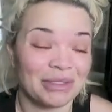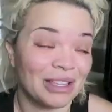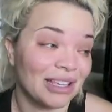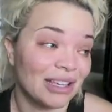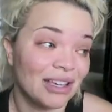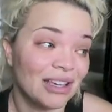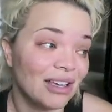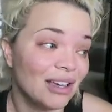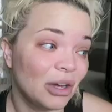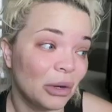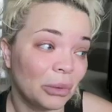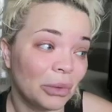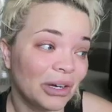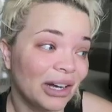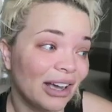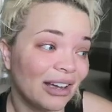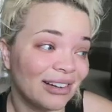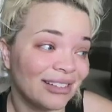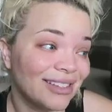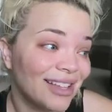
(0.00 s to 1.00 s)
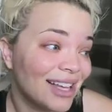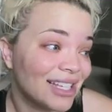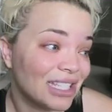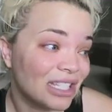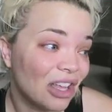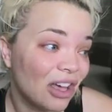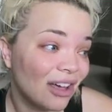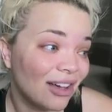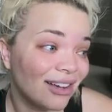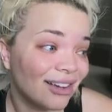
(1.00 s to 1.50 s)
Like, we're not going to last
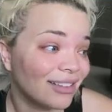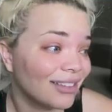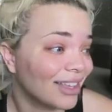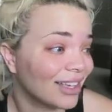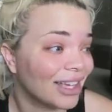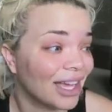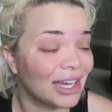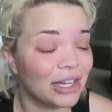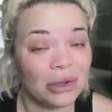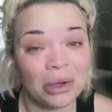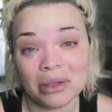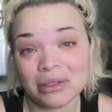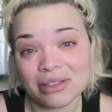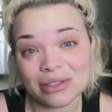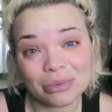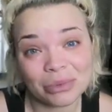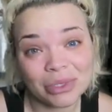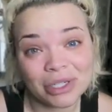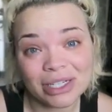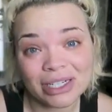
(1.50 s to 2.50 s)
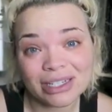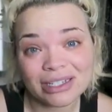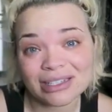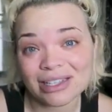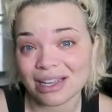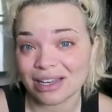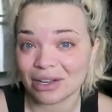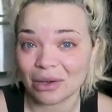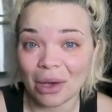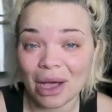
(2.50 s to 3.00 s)
long. Like, I know how this works.
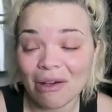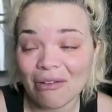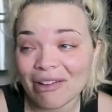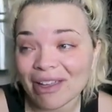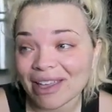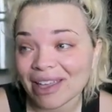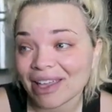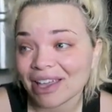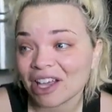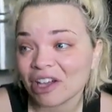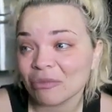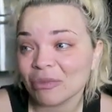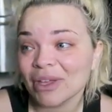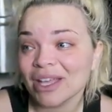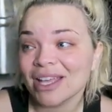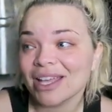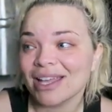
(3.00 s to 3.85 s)
I know how I am.